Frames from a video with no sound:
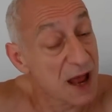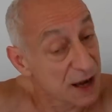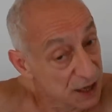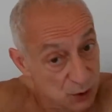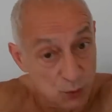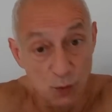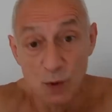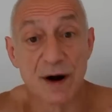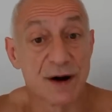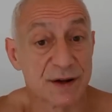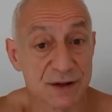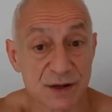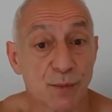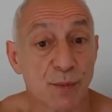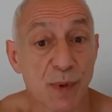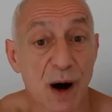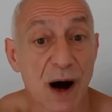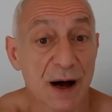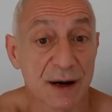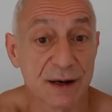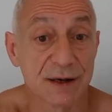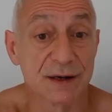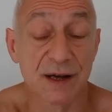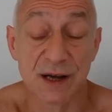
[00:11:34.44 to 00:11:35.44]
anywhere in the
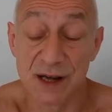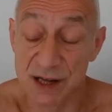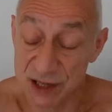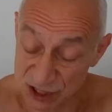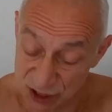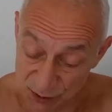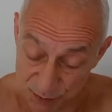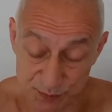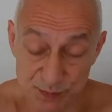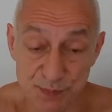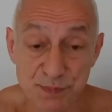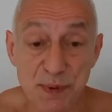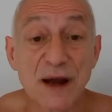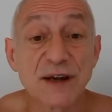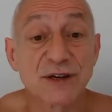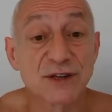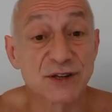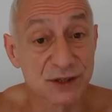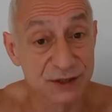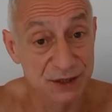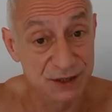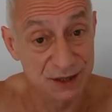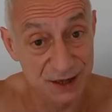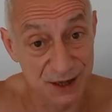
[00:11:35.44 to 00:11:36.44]
body,
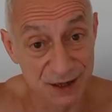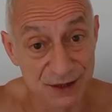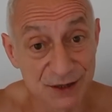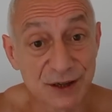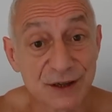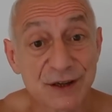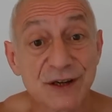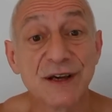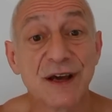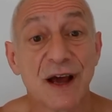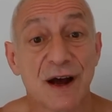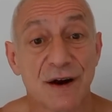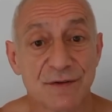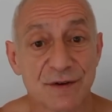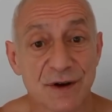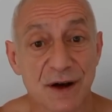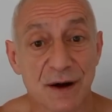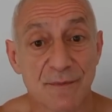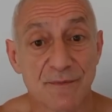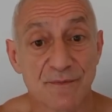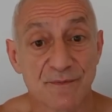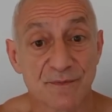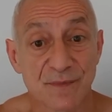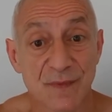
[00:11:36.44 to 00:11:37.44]
especially in the knee
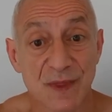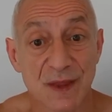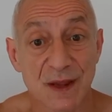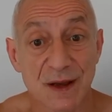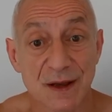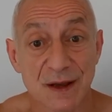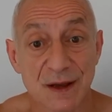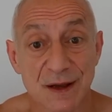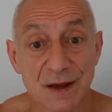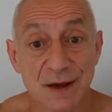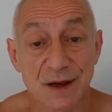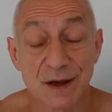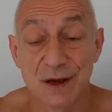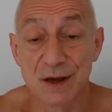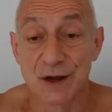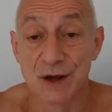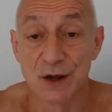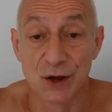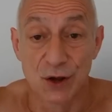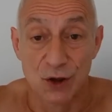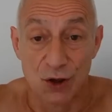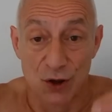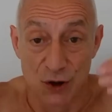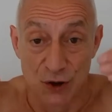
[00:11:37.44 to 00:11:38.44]
area
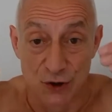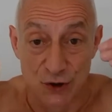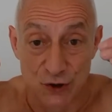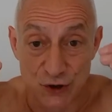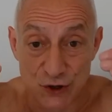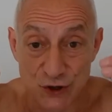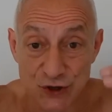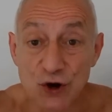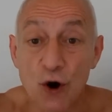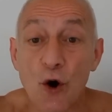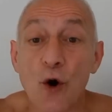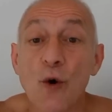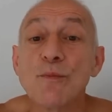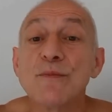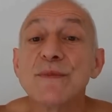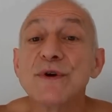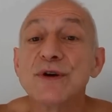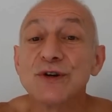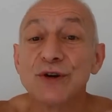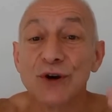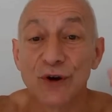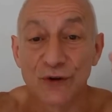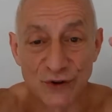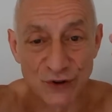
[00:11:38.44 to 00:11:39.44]
show
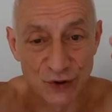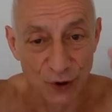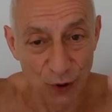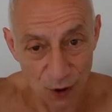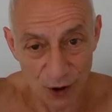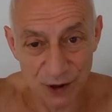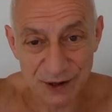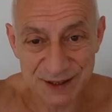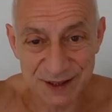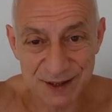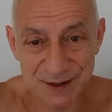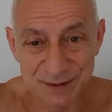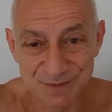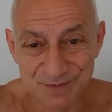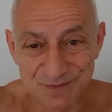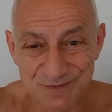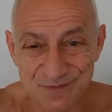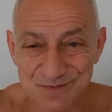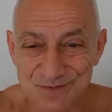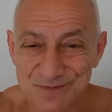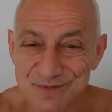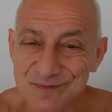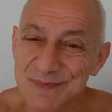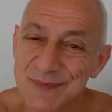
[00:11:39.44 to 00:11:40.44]
me your torque
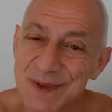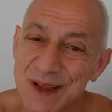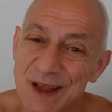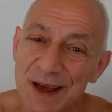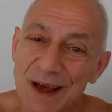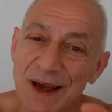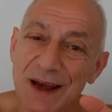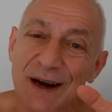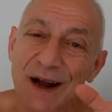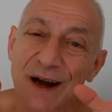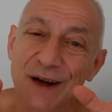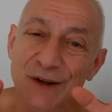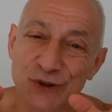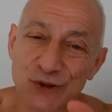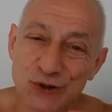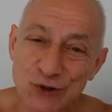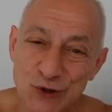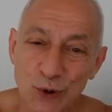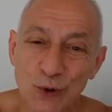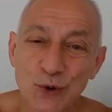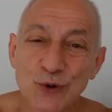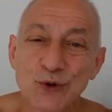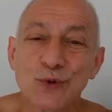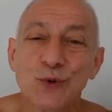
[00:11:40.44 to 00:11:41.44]
and I'll
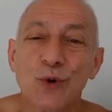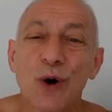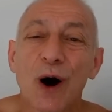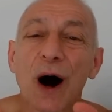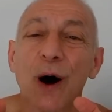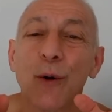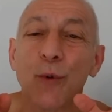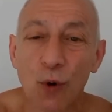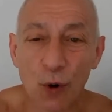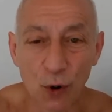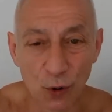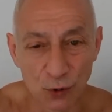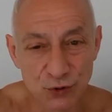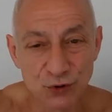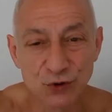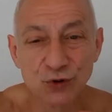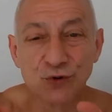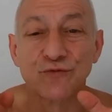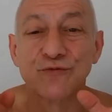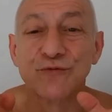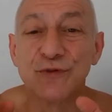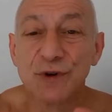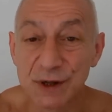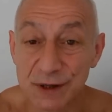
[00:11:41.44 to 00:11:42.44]
show you how
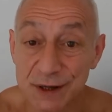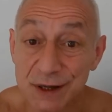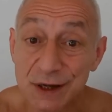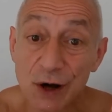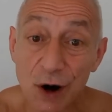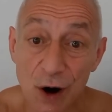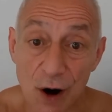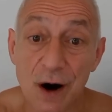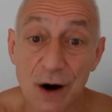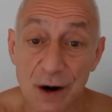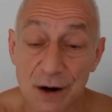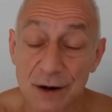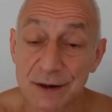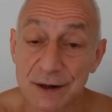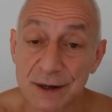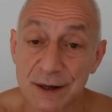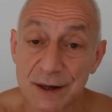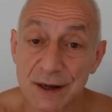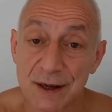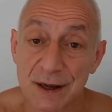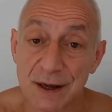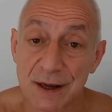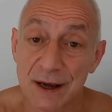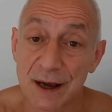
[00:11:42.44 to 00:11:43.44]
old you really are.
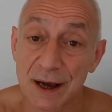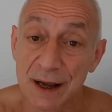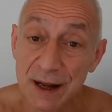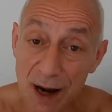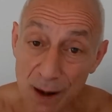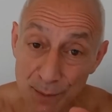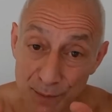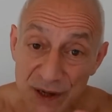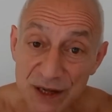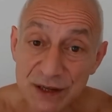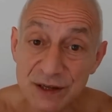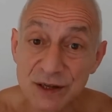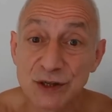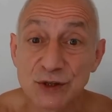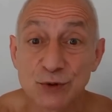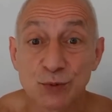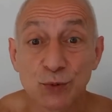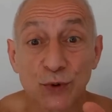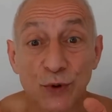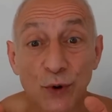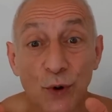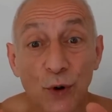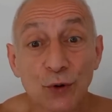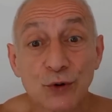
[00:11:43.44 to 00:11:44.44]
And I mean
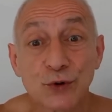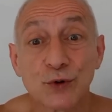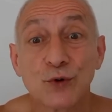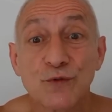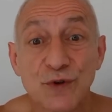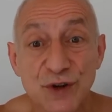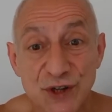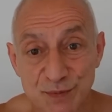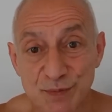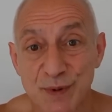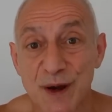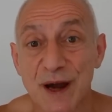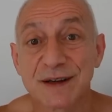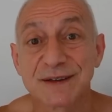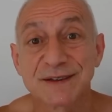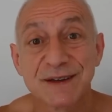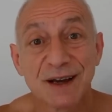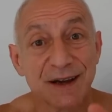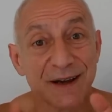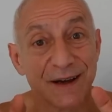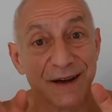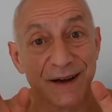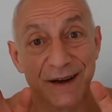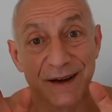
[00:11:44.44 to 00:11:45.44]
this with all due
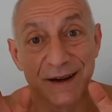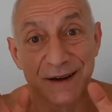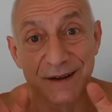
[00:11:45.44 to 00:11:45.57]
respect